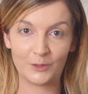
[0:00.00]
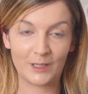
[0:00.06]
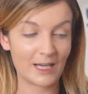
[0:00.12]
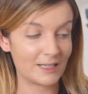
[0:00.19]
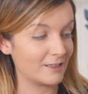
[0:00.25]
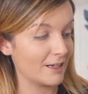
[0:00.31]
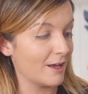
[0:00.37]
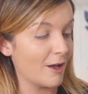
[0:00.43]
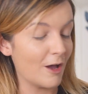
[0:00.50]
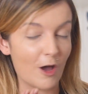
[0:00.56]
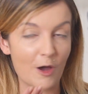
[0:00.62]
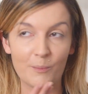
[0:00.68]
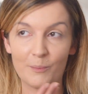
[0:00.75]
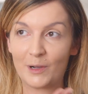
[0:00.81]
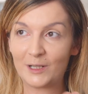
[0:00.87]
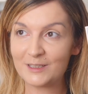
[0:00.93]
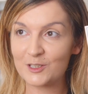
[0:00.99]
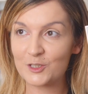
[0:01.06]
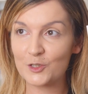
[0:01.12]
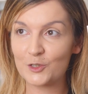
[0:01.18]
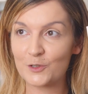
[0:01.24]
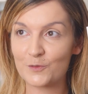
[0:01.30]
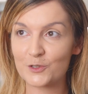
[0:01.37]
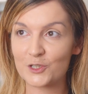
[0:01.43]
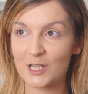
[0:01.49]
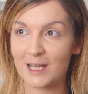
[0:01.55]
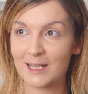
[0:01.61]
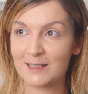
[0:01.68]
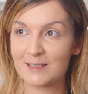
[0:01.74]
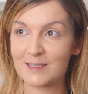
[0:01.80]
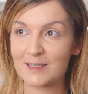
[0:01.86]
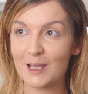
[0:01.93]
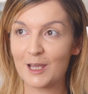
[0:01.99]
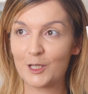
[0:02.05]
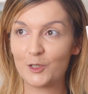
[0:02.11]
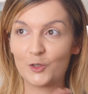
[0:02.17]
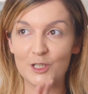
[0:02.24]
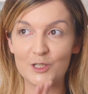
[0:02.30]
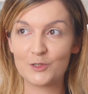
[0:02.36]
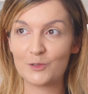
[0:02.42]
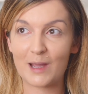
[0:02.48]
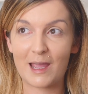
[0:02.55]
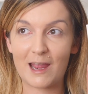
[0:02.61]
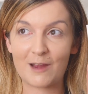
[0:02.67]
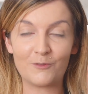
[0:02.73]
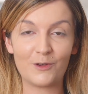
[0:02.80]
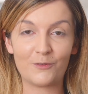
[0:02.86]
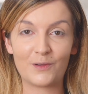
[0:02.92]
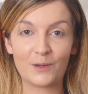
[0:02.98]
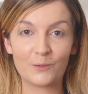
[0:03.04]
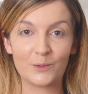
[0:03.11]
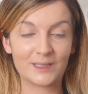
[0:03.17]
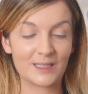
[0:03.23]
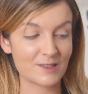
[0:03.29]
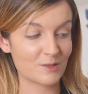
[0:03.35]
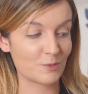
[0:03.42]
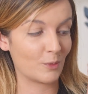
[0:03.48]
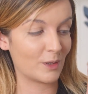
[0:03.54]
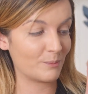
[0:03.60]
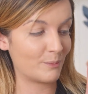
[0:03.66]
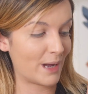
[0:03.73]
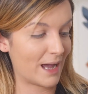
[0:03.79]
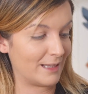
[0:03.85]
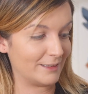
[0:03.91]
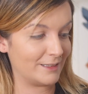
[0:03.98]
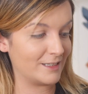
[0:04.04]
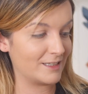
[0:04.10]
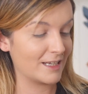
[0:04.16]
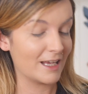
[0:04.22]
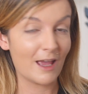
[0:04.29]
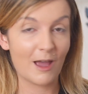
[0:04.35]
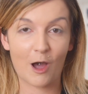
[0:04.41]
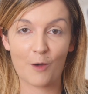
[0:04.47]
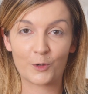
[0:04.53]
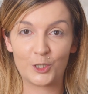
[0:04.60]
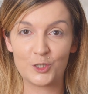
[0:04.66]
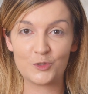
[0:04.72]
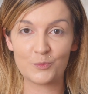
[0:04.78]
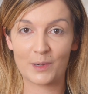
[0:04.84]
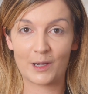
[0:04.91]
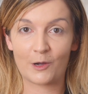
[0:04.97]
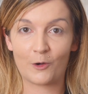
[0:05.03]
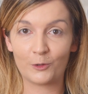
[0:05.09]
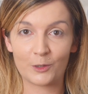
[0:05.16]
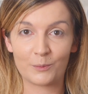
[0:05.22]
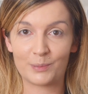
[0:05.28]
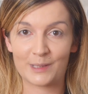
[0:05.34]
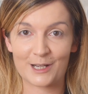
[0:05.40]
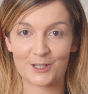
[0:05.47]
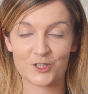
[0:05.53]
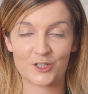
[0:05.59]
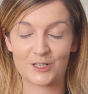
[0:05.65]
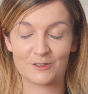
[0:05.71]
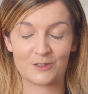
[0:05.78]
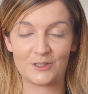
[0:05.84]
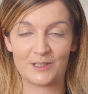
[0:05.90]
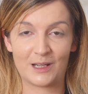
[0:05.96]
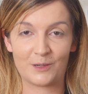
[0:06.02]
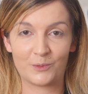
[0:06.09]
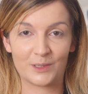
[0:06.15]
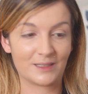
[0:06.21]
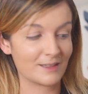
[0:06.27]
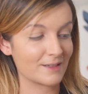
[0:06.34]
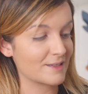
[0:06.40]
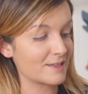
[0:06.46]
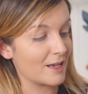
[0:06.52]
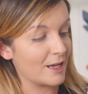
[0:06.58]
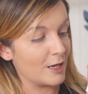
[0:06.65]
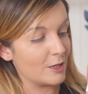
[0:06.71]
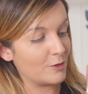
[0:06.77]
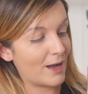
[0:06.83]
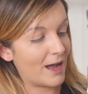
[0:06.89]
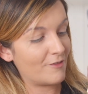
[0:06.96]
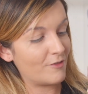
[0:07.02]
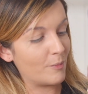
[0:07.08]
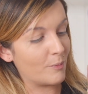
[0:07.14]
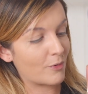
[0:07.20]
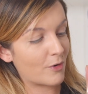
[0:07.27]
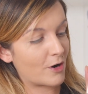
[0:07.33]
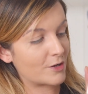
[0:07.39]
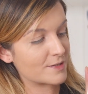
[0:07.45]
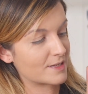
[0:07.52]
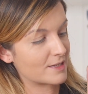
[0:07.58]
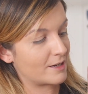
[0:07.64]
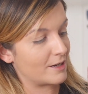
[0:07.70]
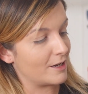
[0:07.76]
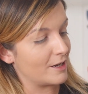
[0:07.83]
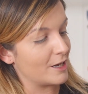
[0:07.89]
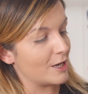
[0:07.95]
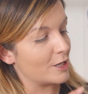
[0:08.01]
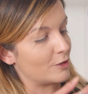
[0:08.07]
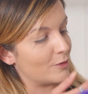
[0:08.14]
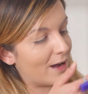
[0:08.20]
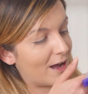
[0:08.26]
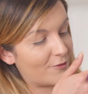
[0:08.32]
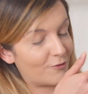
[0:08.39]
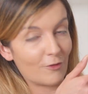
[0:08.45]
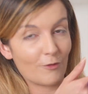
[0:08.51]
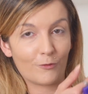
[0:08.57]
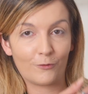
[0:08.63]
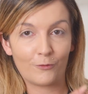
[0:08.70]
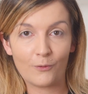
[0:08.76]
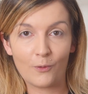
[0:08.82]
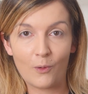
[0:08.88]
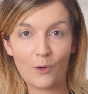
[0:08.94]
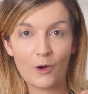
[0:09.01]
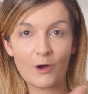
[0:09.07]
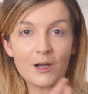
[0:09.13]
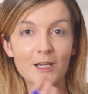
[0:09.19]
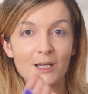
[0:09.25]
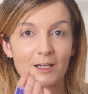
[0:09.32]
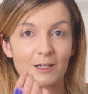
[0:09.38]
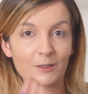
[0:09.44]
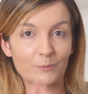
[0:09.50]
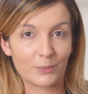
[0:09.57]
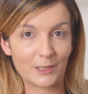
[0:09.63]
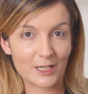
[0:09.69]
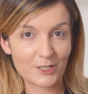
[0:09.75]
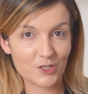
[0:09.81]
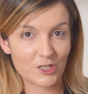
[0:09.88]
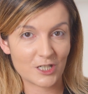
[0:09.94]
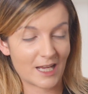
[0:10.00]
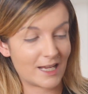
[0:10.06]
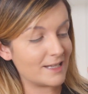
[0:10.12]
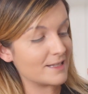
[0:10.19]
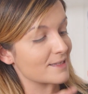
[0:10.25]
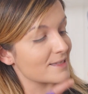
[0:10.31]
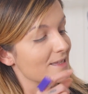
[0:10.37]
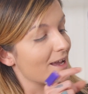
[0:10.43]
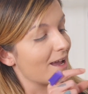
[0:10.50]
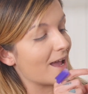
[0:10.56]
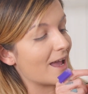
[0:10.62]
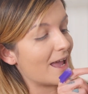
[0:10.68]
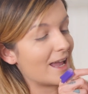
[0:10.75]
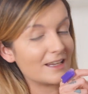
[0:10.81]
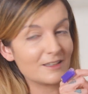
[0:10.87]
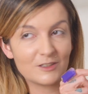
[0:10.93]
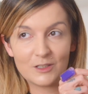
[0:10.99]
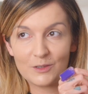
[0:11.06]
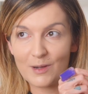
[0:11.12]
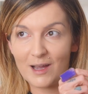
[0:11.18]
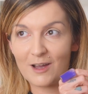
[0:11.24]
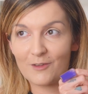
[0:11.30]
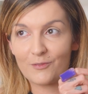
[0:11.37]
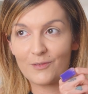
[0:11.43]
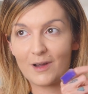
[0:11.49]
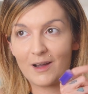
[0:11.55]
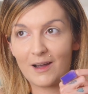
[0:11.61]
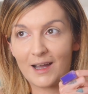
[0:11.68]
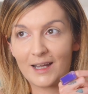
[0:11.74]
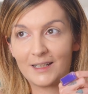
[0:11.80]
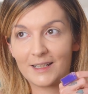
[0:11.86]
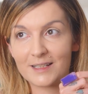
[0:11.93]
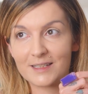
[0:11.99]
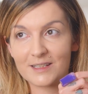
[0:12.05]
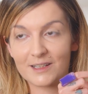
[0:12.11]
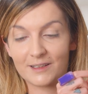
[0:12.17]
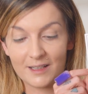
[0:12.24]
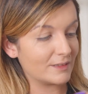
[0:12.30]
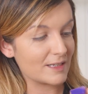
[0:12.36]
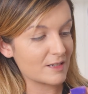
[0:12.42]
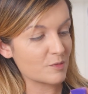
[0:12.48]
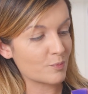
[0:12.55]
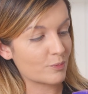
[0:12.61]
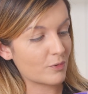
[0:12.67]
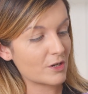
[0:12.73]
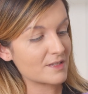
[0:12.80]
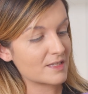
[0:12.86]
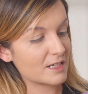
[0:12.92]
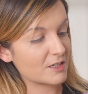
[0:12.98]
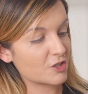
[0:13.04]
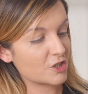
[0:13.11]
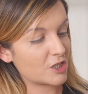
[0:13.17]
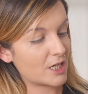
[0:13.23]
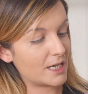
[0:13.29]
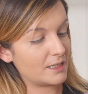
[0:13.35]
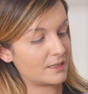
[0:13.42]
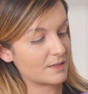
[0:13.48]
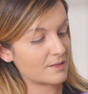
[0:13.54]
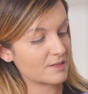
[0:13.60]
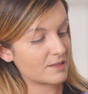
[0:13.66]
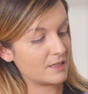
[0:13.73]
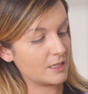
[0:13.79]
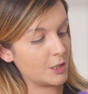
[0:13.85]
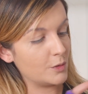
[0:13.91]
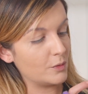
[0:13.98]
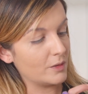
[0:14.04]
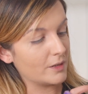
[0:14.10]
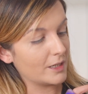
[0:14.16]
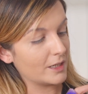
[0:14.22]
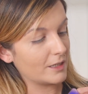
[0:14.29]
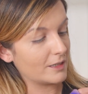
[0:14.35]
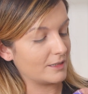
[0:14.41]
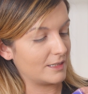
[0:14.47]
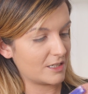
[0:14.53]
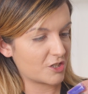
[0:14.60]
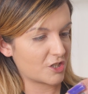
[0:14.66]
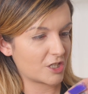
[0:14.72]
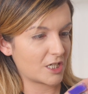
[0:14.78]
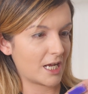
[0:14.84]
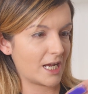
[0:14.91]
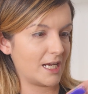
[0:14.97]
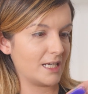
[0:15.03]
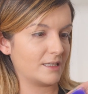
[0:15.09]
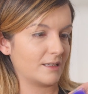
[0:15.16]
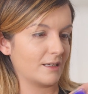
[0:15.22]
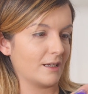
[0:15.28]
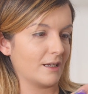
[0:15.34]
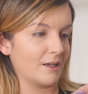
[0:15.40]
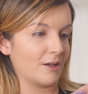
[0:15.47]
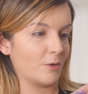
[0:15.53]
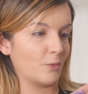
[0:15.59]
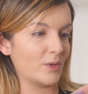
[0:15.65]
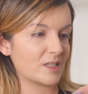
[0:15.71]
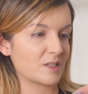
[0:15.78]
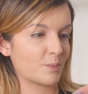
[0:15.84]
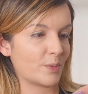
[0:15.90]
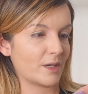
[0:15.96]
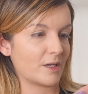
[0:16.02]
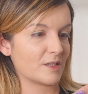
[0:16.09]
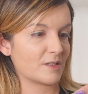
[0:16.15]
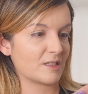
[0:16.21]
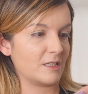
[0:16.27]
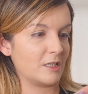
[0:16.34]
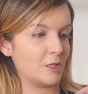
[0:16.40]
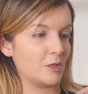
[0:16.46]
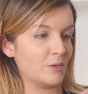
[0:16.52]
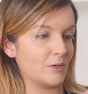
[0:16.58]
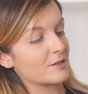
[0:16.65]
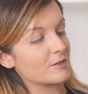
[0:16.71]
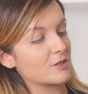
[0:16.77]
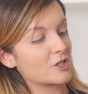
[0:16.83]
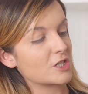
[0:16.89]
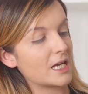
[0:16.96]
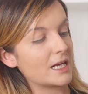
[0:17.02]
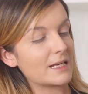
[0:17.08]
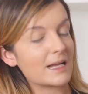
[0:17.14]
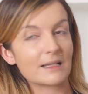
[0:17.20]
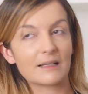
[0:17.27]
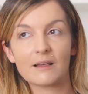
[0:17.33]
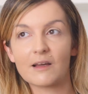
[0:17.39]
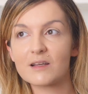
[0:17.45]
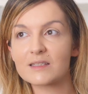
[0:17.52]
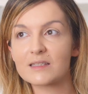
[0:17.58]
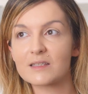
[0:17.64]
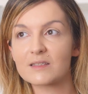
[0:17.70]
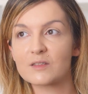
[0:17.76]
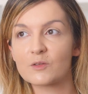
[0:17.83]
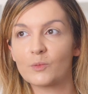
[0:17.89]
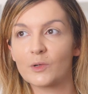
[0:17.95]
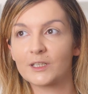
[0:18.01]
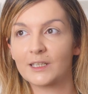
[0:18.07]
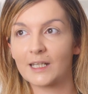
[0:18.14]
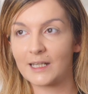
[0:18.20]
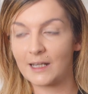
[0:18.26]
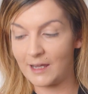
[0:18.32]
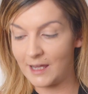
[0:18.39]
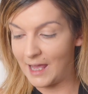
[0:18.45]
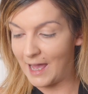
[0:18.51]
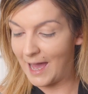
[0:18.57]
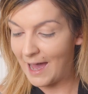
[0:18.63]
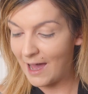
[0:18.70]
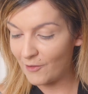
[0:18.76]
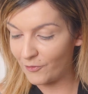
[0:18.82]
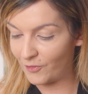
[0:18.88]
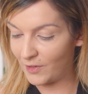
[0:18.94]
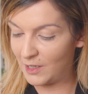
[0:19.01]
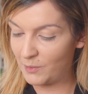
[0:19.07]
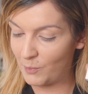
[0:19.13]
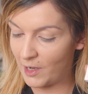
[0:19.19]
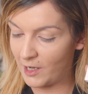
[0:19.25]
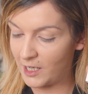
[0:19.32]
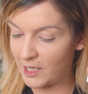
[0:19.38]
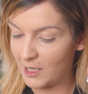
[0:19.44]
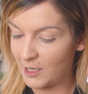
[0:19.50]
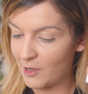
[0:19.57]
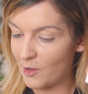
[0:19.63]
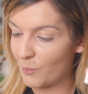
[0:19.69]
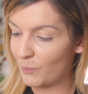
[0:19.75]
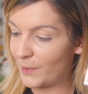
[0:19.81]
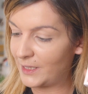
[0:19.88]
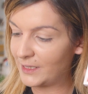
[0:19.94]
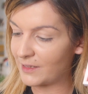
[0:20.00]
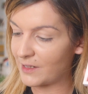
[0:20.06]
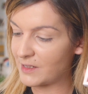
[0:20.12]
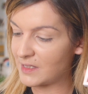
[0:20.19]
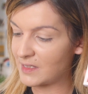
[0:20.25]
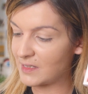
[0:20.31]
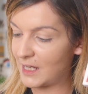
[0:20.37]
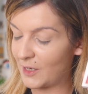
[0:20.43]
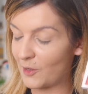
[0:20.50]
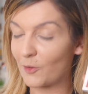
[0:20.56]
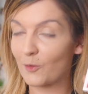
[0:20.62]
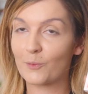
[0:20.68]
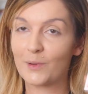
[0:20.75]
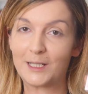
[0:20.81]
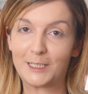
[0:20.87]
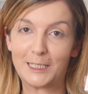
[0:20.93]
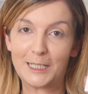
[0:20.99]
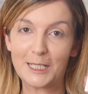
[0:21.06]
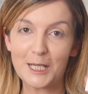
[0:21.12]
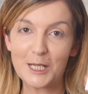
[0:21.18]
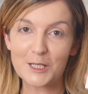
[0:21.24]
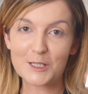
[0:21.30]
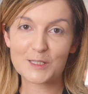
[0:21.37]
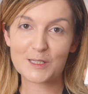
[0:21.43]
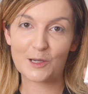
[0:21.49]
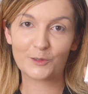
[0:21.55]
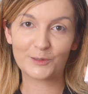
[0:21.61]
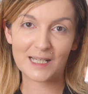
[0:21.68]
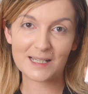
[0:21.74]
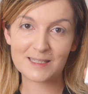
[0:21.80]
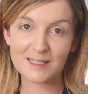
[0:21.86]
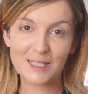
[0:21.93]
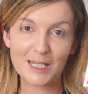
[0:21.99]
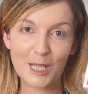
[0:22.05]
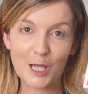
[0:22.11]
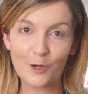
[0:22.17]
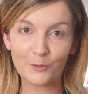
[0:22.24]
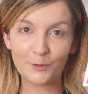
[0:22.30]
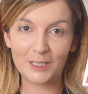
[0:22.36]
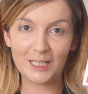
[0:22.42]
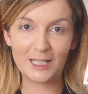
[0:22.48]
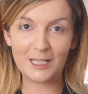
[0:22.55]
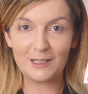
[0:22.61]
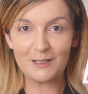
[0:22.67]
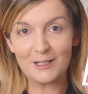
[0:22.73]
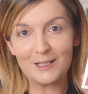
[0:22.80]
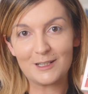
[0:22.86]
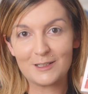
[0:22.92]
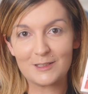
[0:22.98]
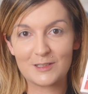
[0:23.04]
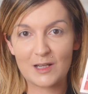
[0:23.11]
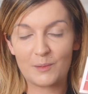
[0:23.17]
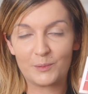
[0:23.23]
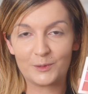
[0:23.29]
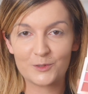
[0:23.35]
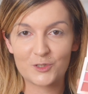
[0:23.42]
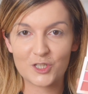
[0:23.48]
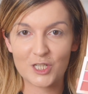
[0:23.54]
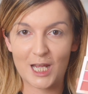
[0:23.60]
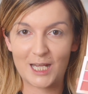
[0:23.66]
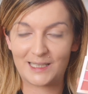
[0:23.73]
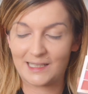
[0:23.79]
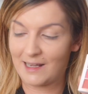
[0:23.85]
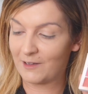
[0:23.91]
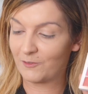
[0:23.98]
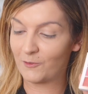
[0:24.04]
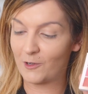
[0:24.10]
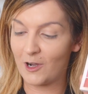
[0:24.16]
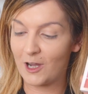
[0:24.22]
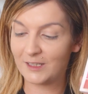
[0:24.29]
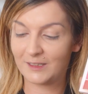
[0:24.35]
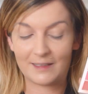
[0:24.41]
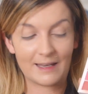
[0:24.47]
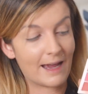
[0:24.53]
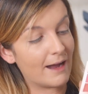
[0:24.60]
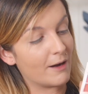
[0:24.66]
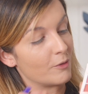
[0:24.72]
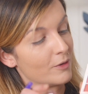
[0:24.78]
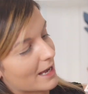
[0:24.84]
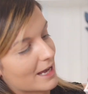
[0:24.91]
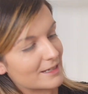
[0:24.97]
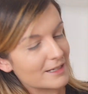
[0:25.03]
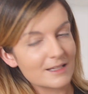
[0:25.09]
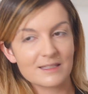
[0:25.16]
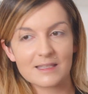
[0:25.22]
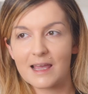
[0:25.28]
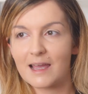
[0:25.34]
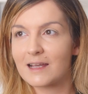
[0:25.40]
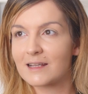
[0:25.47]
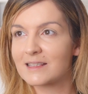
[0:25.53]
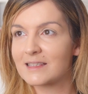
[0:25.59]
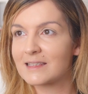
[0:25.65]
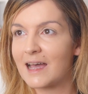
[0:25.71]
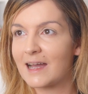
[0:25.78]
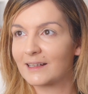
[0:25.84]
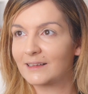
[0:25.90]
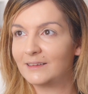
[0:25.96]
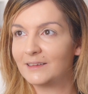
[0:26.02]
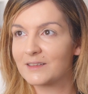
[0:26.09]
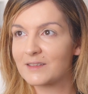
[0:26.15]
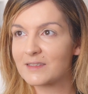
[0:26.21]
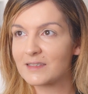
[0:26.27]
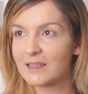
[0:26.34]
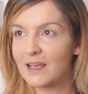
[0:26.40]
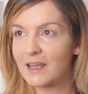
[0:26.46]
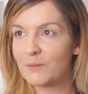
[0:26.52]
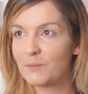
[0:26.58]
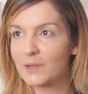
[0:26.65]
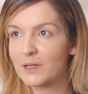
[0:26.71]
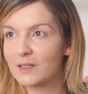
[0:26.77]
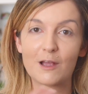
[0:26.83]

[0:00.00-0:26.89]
You get a multitude of shades. You can do everything with this one palette. I'm going to do my whole complexion today with this. You have a bronzer, you have four blush shades, and you have a highlighter. This bronzing shade is new. This shade Whisper is new. So the shade At Last is the one that I have in my multi-stick already. So that's the only double shade that I've got now, and it's exactly the same.